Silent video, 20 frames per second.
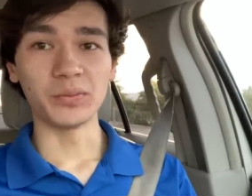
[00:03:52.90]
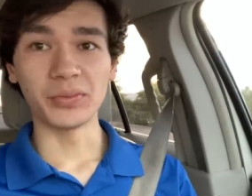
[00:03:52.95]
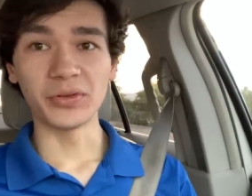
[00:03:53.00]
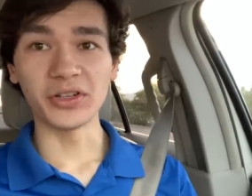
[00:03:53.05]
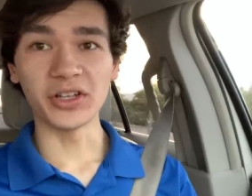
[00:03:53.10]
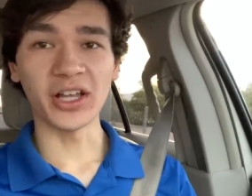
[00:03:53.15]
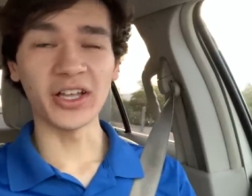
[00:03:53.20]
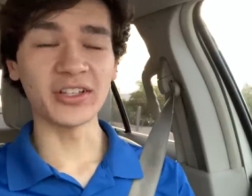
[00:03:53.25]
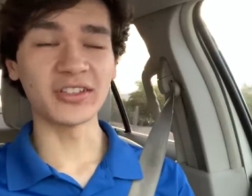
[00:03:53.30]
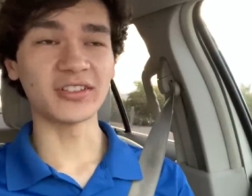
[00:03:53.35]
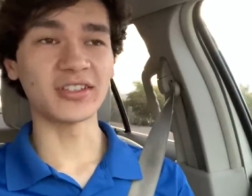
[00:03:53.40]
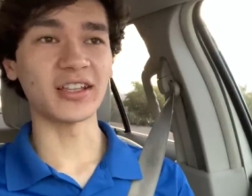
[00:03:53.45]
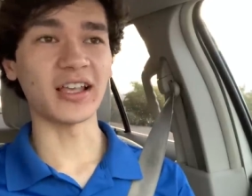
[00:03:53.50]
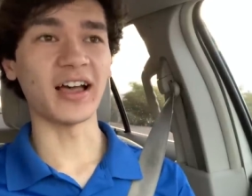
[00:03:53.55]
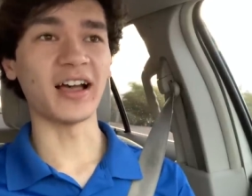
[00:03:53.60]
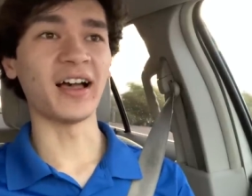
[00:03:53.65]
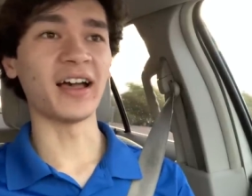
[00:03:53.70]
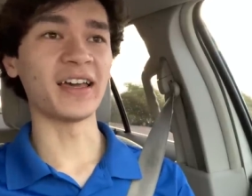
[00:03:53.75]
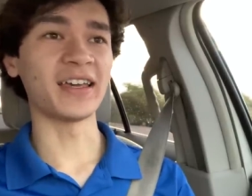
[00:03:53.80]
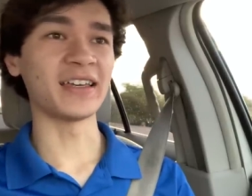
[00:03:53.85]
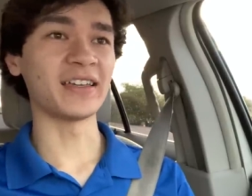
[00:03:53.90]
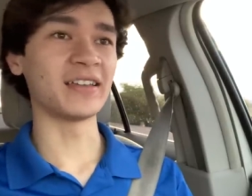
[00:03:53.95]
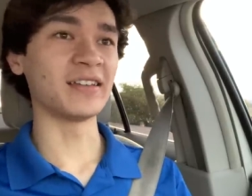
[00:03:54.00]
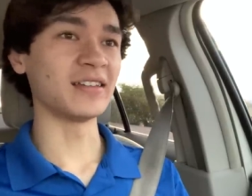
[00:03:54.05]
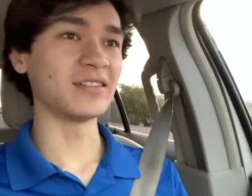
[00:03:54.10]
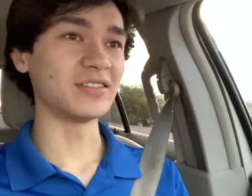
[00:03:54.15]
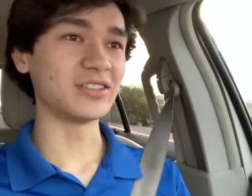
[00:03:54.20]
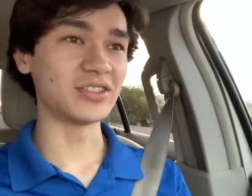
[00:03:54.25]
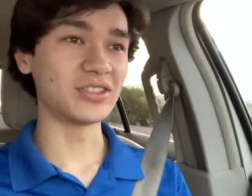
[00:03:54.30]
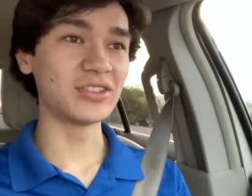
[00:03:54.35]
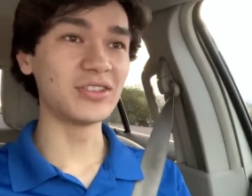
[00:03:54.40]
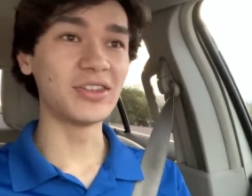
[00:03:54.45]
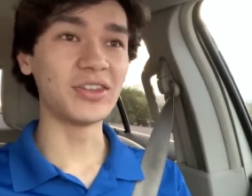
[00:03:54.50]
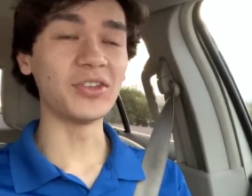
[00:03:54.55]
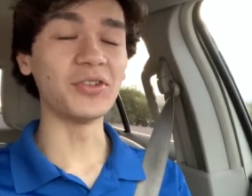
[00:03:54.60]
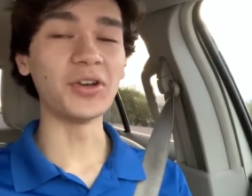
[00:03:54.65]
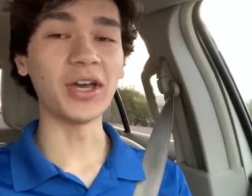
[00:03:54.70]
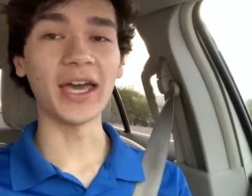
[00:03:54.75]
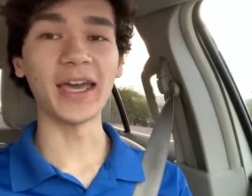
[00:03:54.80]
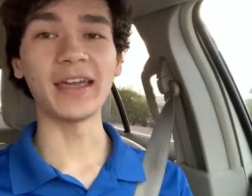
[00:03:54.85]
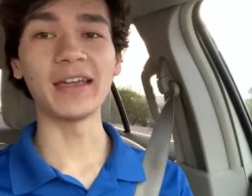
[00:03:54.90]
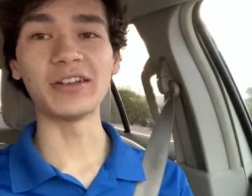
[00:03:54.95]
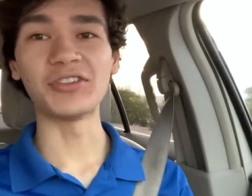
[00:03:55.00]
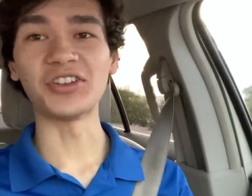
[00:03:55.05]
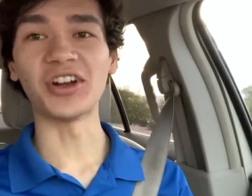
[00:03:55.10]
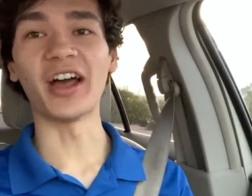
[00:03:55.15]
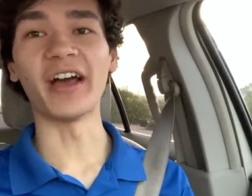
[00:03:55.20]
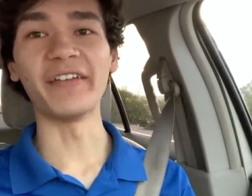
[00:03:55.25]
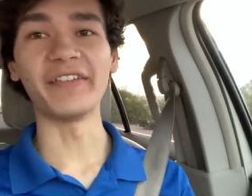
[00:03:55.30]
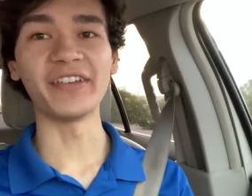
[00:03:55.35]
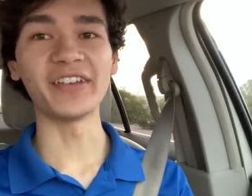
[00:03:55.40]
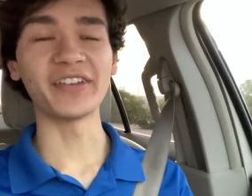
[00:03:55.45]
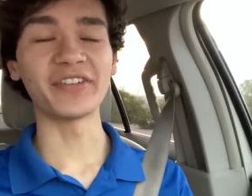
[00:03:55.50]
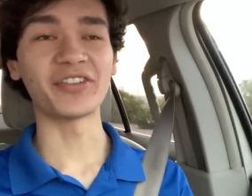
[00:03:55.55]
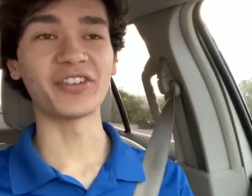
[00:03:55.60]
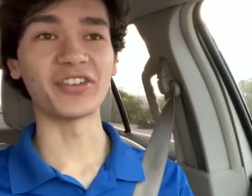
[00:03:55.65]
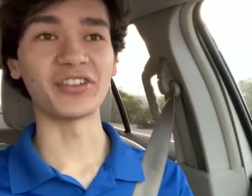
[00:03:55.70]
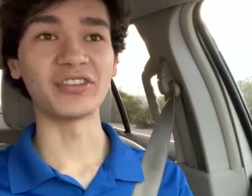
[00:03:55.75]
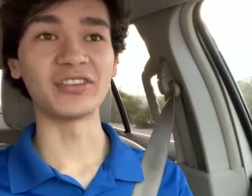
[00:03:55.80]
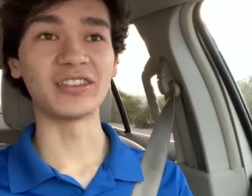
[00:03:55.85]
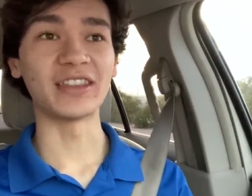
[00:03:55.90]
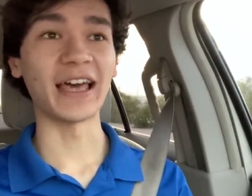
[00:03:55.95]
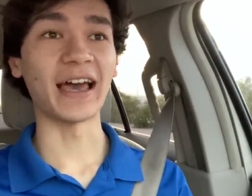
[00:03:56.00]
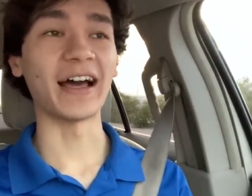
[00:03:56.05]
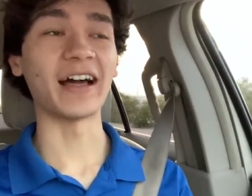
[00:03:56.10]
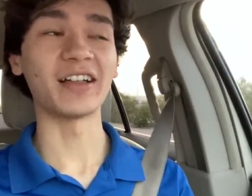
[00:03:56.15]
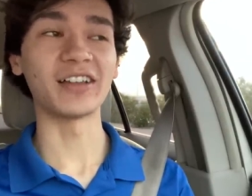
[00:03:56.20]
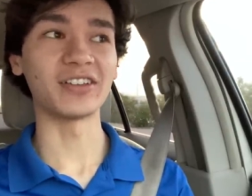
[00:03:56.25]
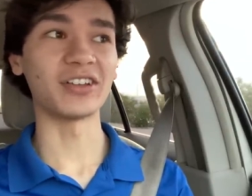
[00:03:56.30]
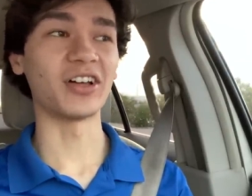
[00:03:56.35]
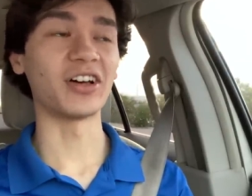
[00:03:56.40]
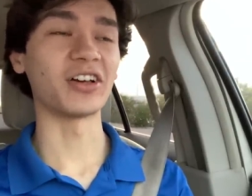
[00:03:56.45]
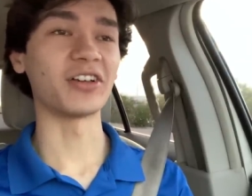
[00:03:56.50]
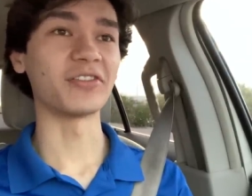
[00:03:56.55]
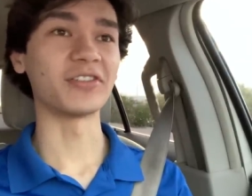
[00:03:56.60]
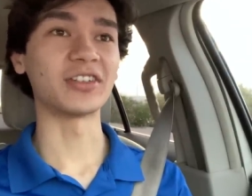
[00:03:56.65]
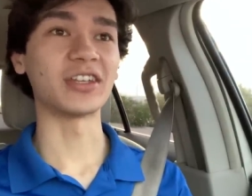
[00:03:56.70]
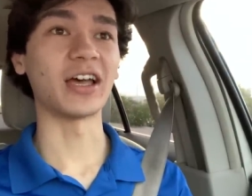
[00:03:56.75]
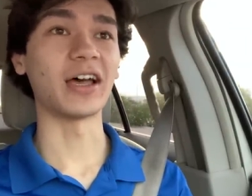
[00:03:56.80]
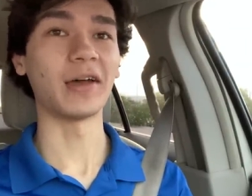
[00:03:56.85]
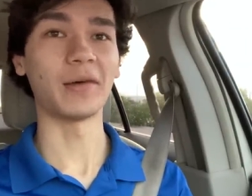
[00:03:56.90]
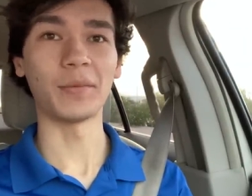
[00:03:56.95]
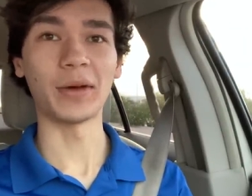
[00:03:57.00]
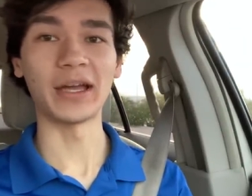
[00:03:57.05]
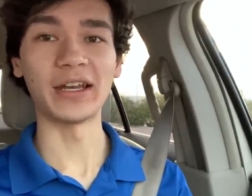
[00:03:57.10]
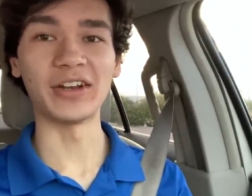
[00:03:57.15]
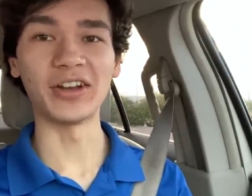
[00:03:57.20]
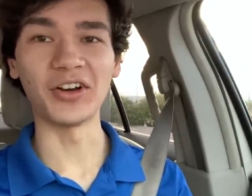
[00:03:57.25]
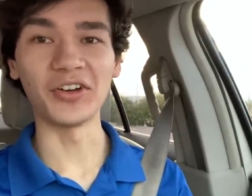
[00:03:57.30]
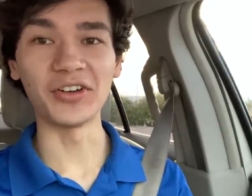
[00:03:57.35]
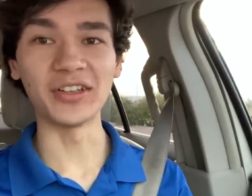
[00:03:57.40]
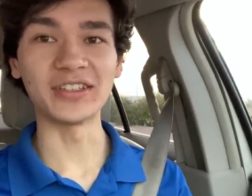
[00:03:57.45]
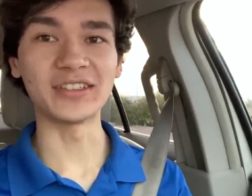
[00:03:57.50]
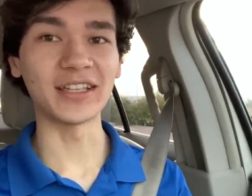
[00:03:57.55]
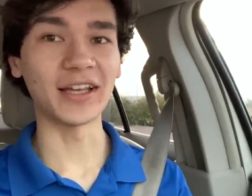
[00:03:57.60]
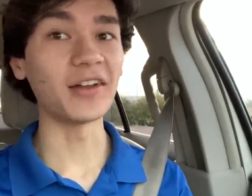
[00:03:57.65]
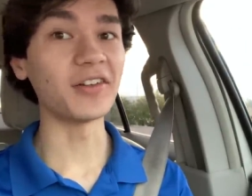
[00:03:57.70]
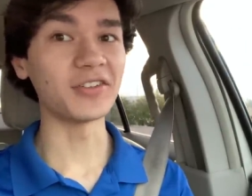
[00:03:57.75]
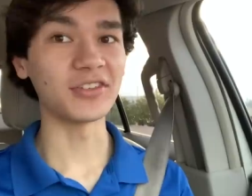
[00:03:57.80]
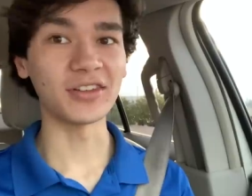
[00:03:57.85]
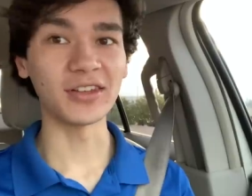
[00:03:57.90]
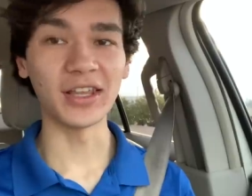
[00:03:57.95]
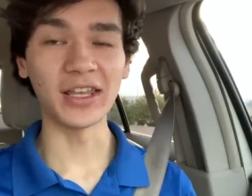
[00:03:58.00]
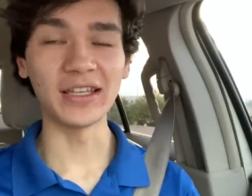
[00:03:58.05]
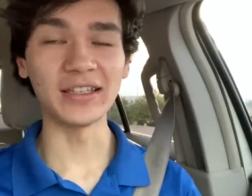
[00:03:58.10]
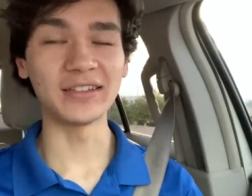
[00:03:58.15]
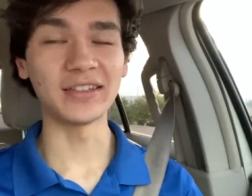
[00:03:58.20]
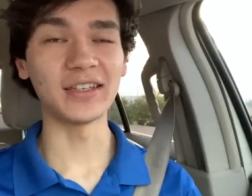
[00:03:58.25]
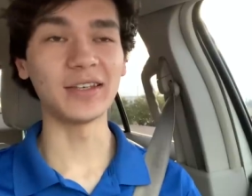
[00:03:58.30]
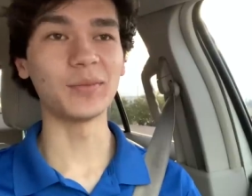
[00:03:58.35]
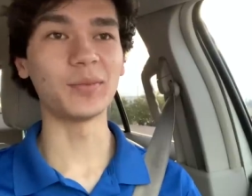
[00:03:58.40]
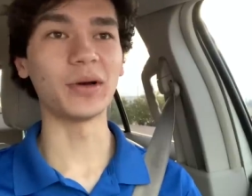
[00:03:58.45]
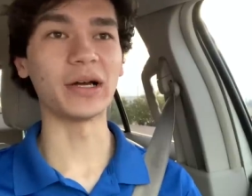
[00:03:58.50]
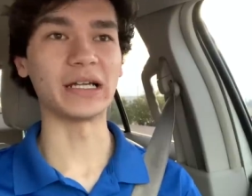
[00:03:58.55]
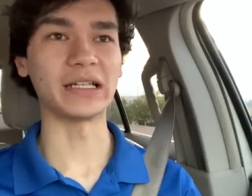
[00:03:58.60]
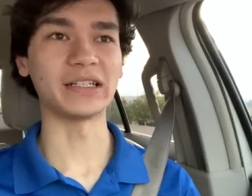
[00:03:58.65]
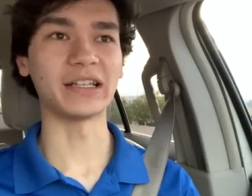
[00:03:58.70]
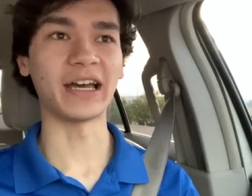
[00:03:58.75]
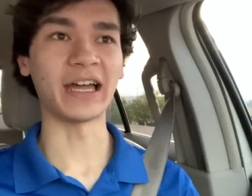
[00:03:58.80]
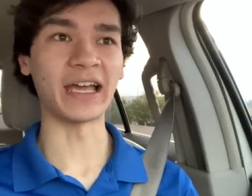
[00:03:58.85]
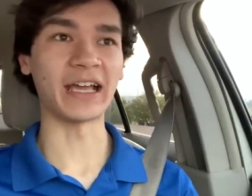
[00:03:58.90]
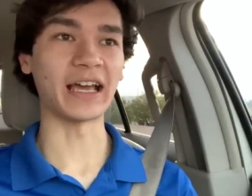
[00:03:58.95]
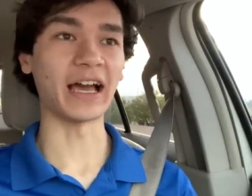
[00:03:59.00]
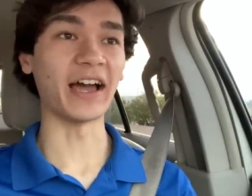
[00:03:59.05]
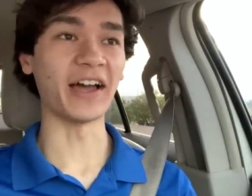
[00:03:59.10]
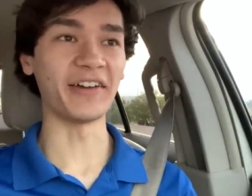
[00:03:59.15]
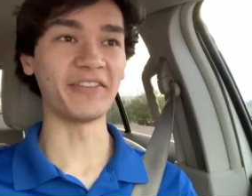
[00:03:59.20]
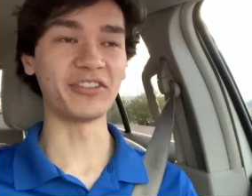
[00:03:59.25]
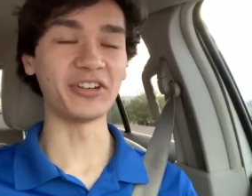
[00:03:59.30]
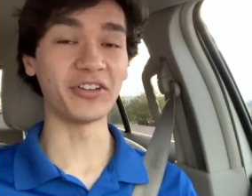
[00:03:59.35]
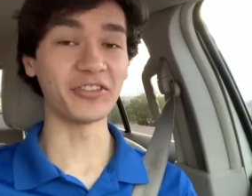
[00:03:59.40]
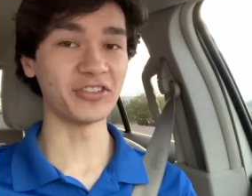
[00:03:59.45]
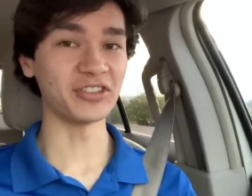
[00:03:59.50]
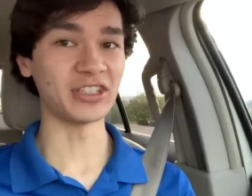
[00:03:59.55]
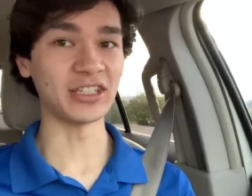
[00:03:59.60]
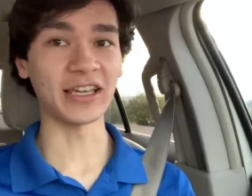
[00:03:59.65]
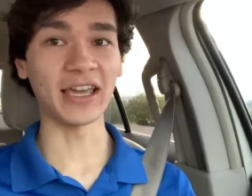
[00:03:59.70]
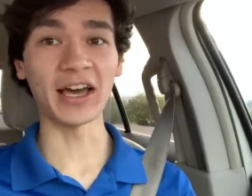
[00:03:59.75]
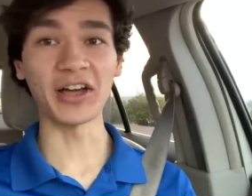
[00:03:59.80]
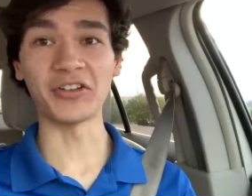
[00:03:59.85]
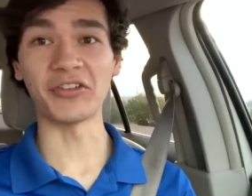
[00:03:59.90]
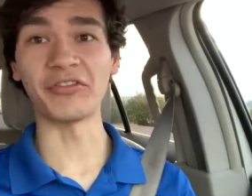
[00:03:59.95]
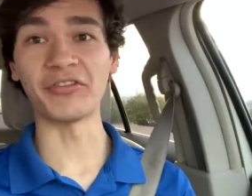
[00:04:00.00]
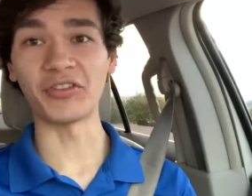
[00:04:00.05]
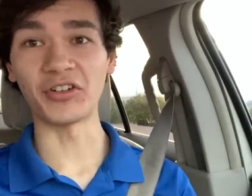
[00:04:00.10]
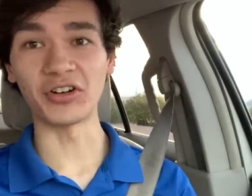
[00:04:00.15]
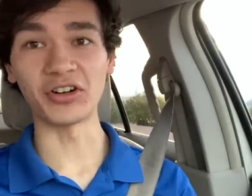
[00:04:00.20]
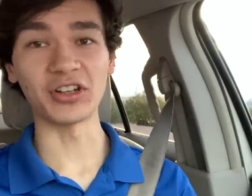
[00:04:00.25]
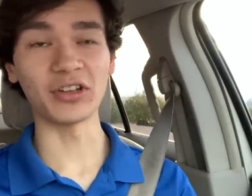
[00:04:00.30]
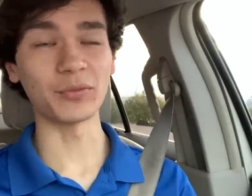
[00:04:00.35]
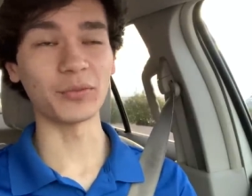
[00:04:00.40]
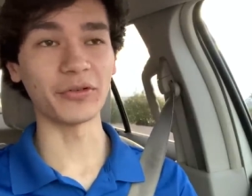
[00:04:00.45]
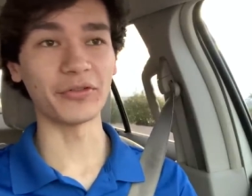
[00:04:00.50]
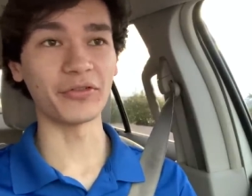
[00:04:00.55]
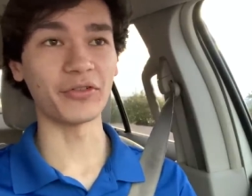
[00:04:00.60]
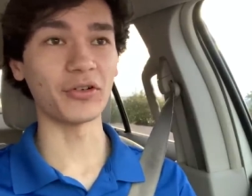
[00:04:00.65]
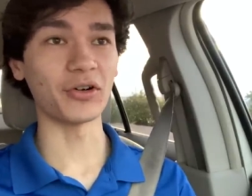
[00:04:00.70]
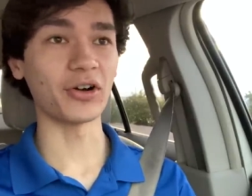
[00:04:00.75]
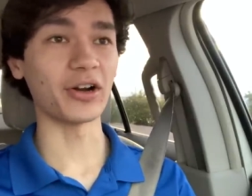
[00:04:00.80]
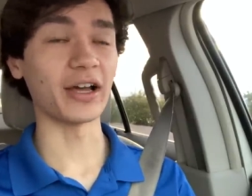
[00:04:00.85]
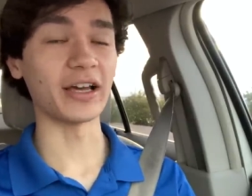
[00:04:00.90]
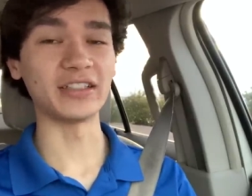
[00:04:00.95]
Plus, I do hate driving for that long of a time. I know it sounds lazy, but like I've driven to California before.